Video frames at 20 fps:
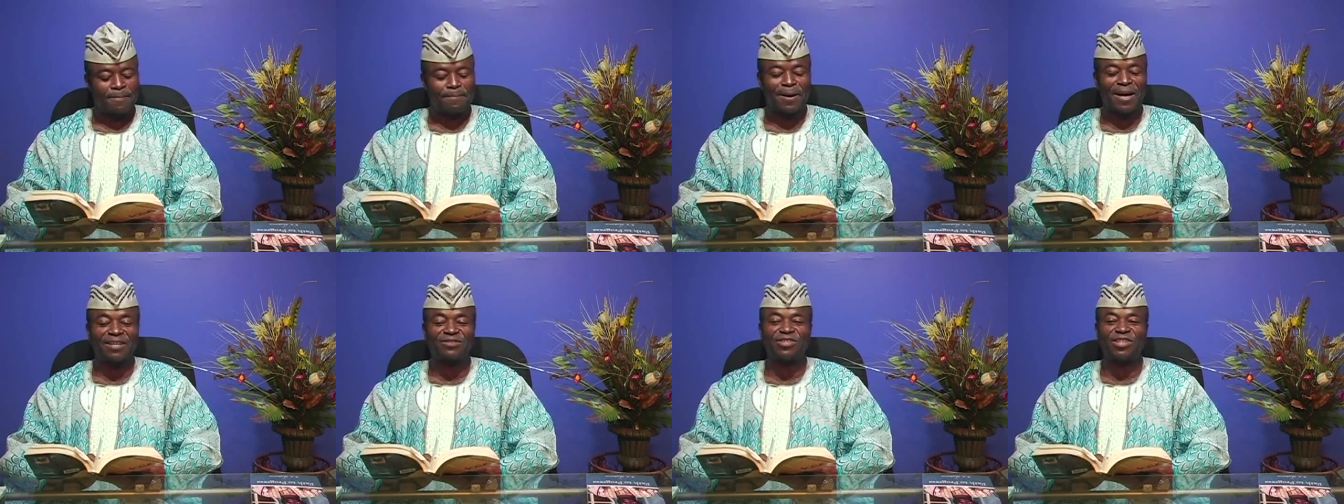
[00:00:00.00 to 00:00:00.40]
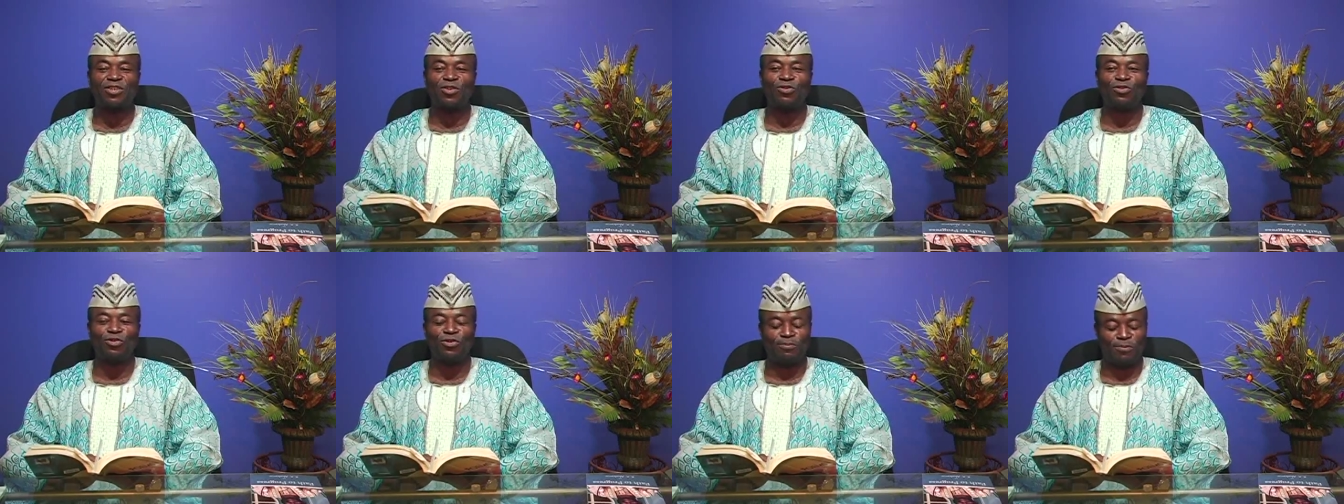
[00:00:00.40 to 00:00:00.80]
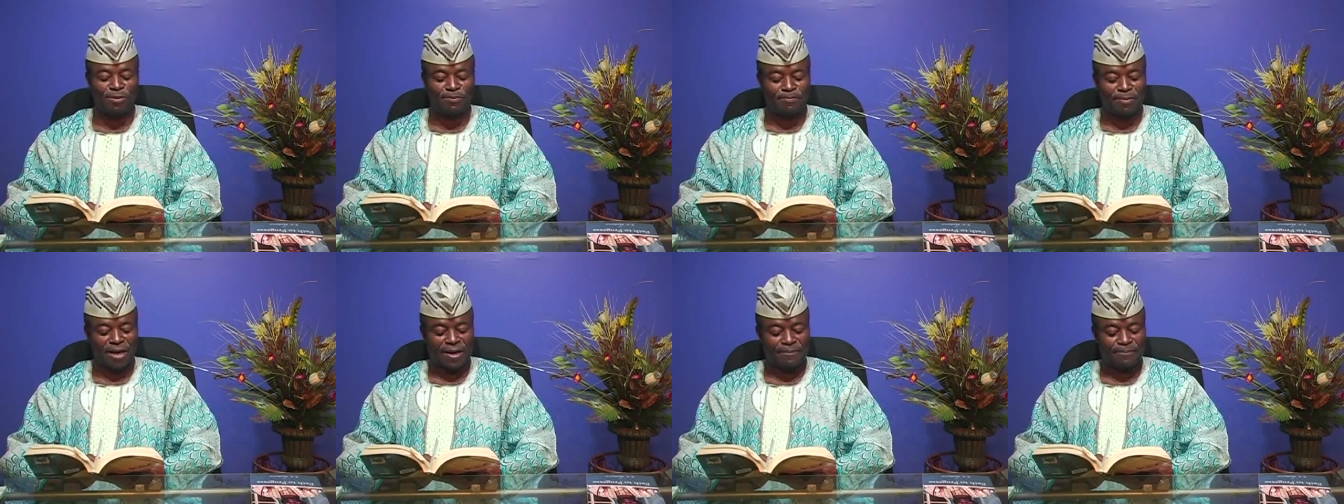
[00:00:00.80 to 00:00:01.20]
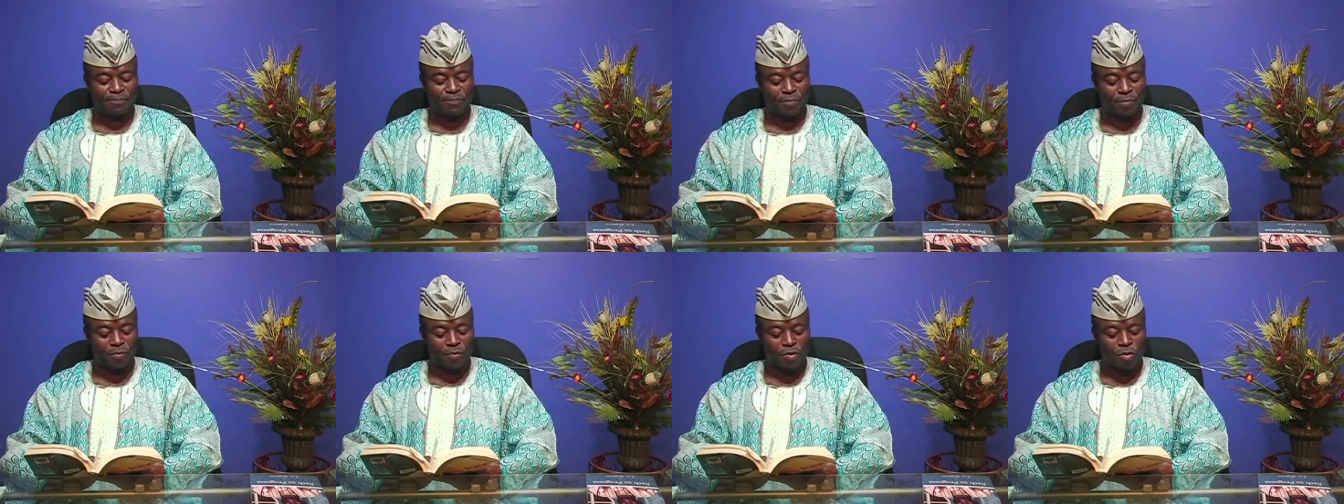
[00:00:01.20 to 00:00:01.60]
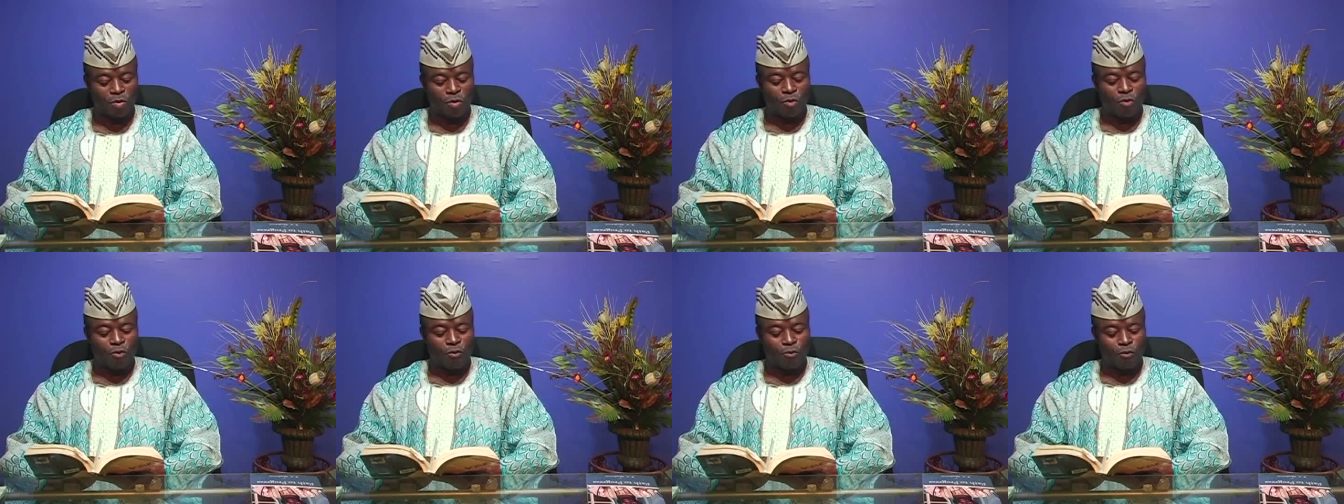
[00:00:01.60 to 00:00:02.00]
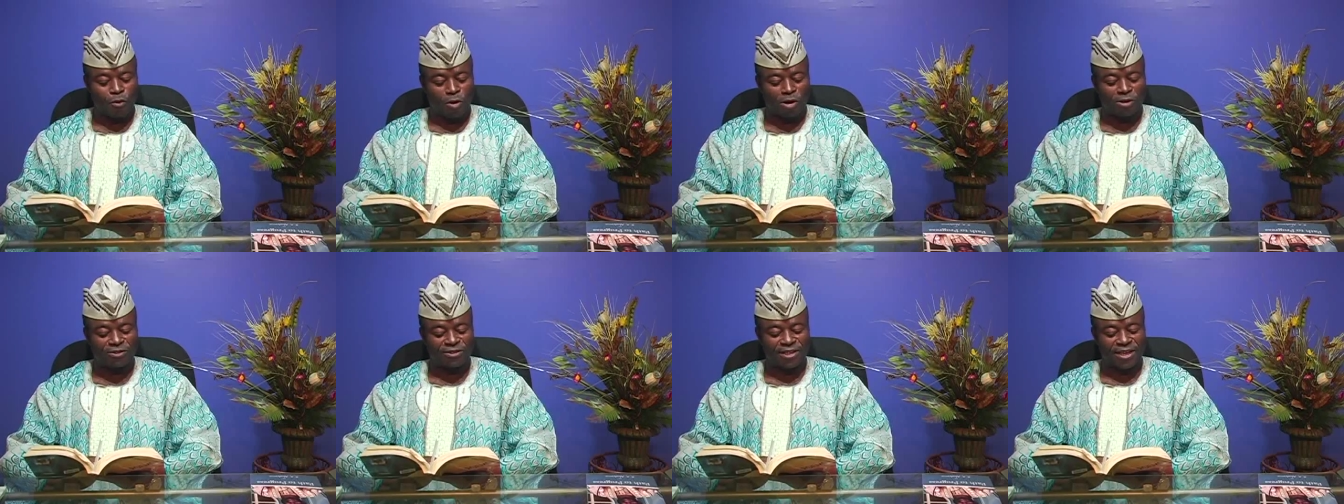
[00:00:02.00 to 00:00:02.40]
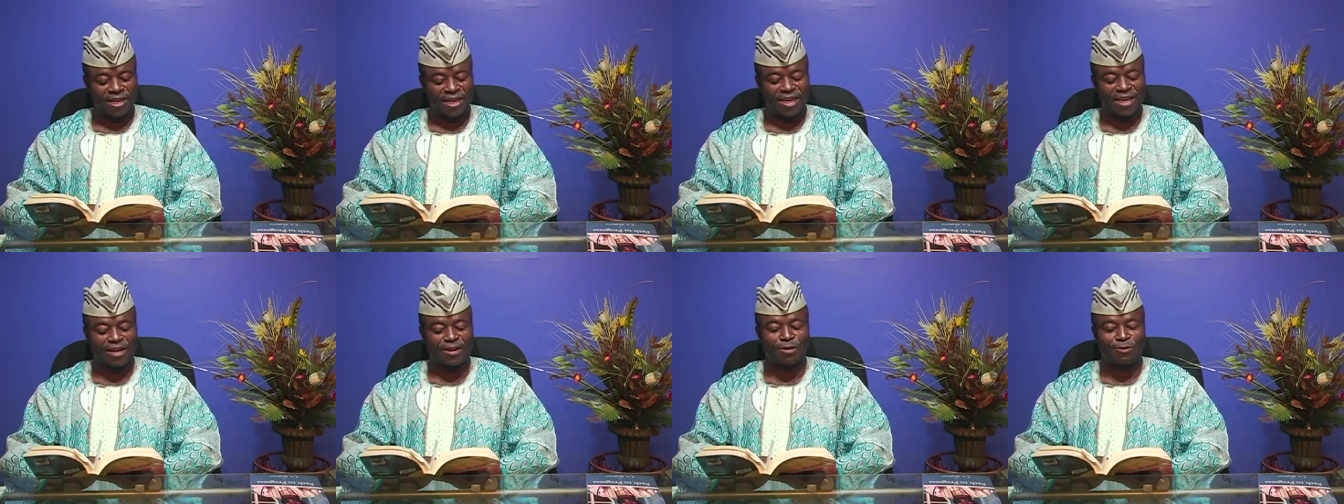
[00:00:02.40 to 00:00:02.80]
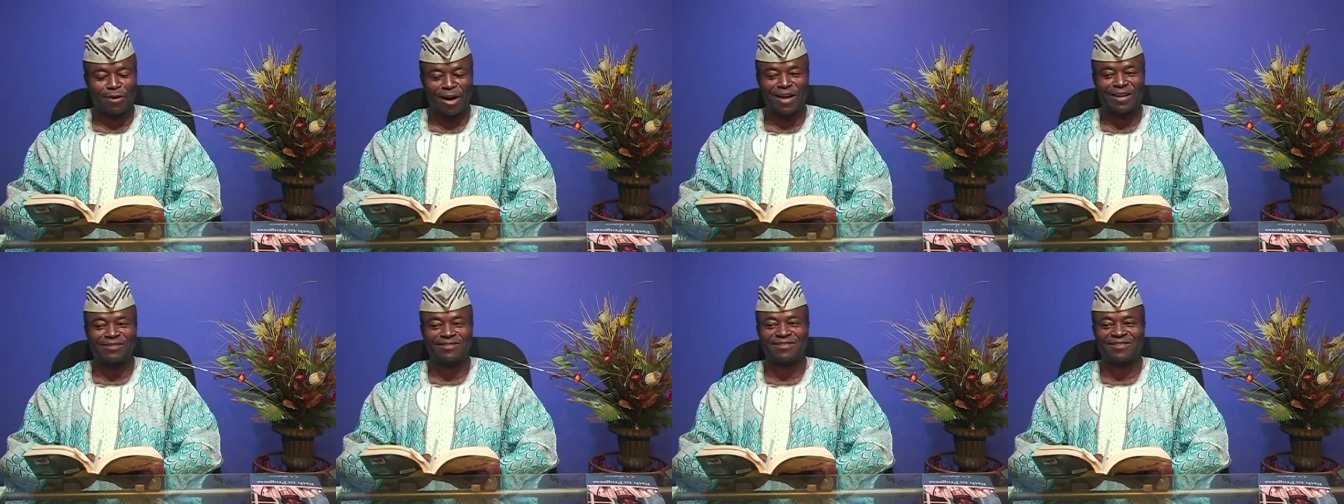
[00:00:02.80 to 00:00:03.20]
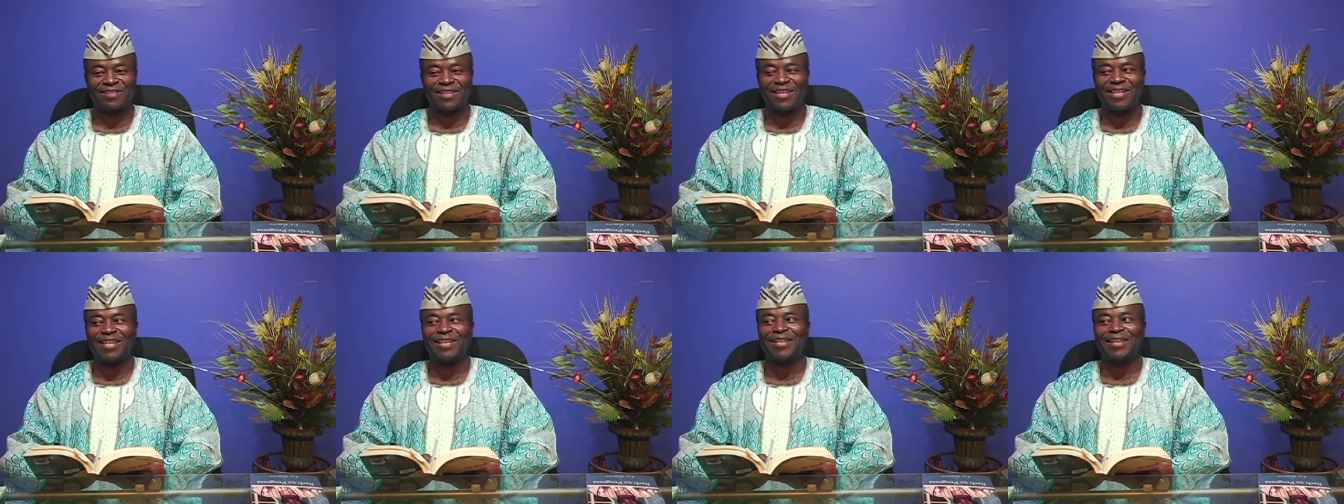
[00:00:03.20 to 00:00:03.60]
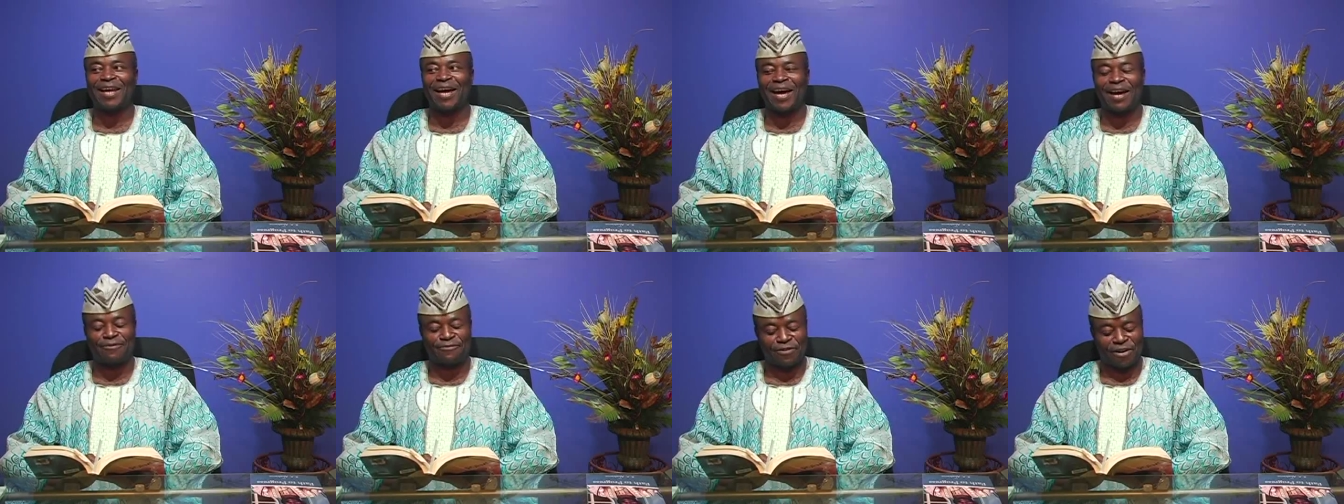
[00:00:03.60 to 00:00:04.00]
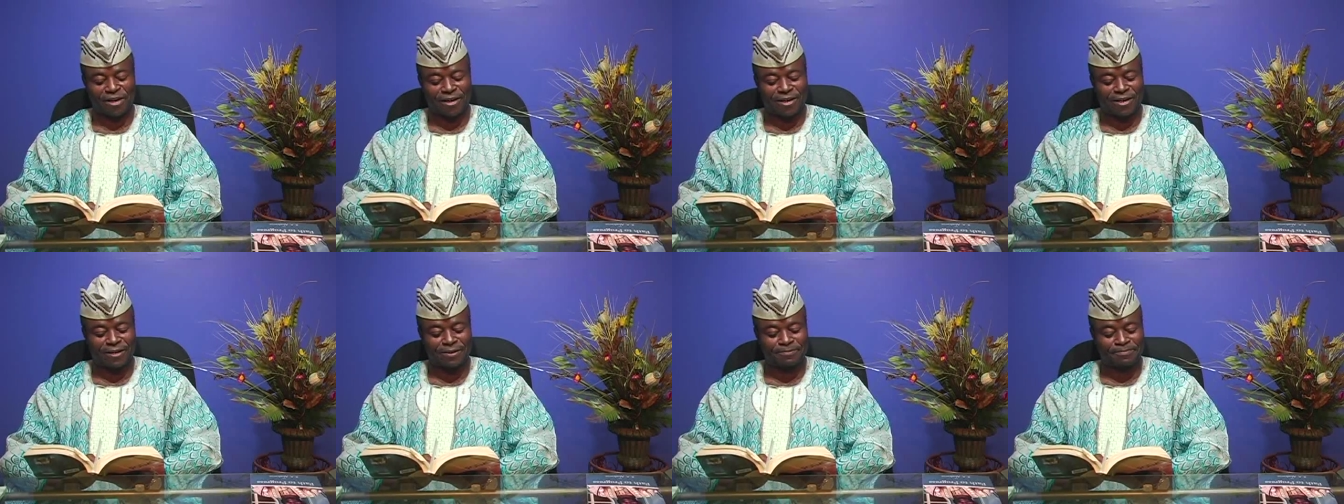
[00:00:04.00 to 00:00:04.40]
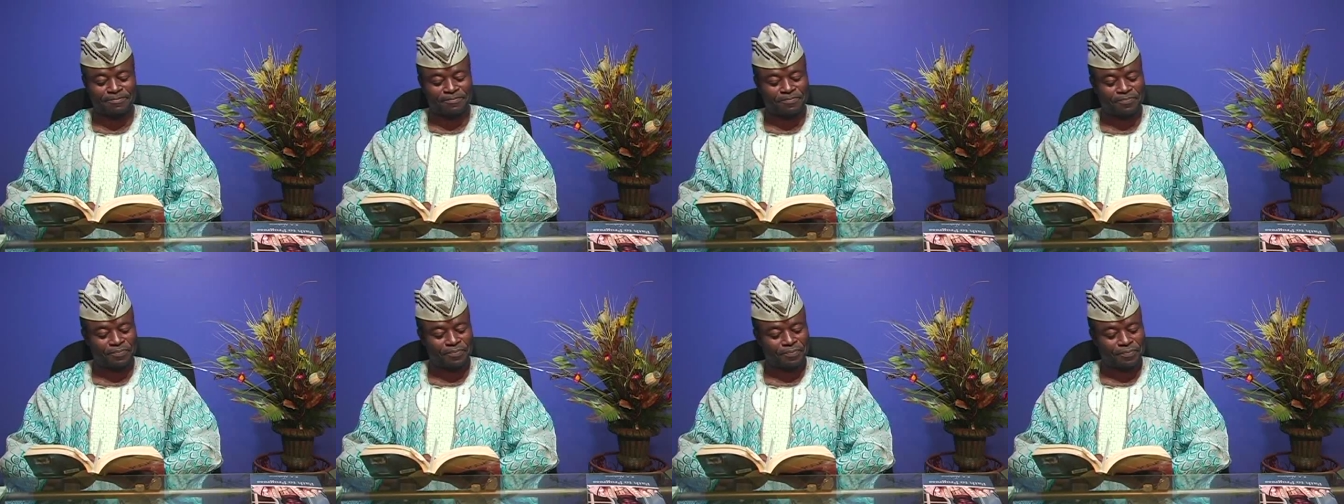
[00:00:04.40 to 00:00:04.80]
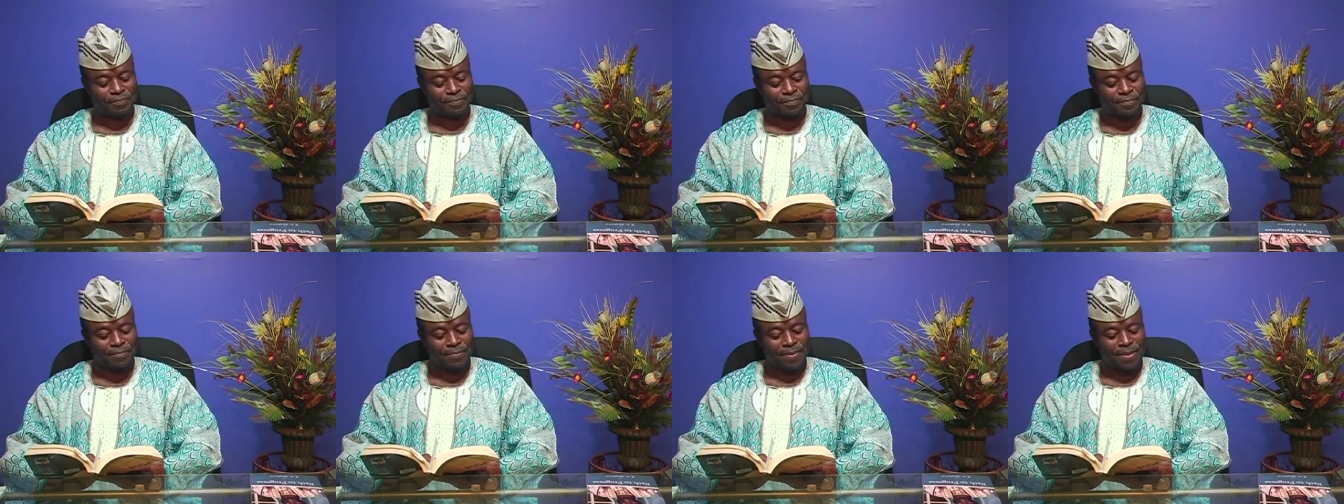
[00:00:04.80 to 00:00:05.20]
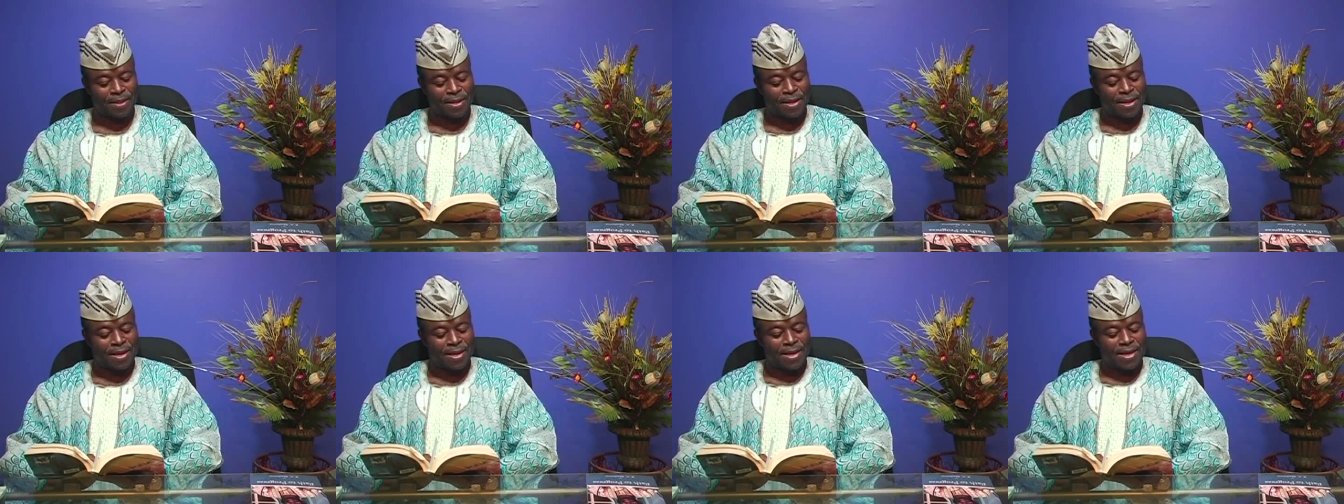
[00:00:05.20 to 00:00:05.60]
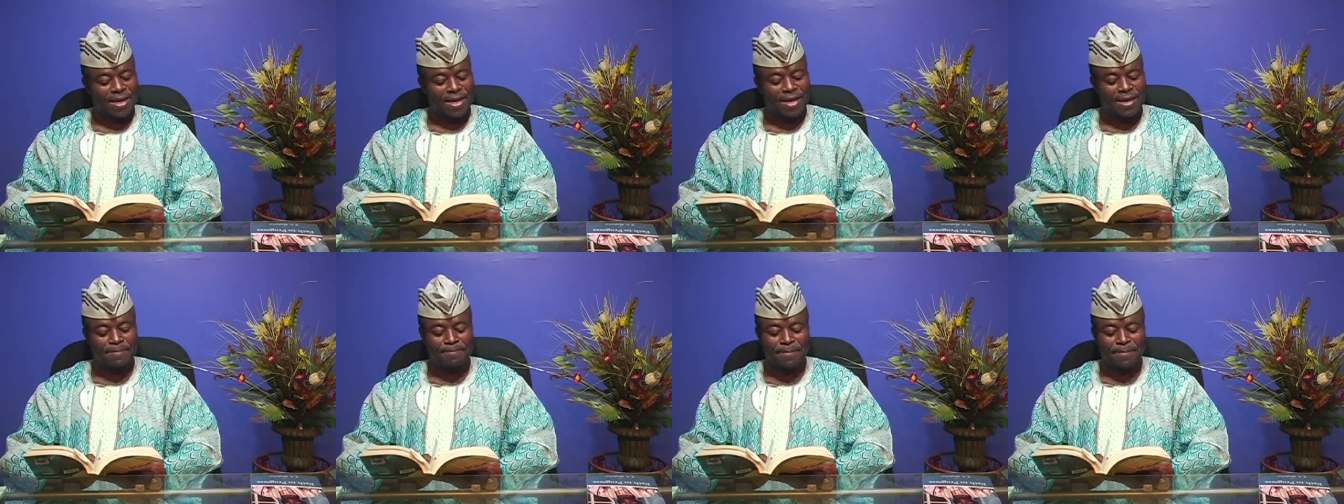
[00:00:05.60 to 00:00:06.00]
Patrick Lumumba was a Christ in Africa, a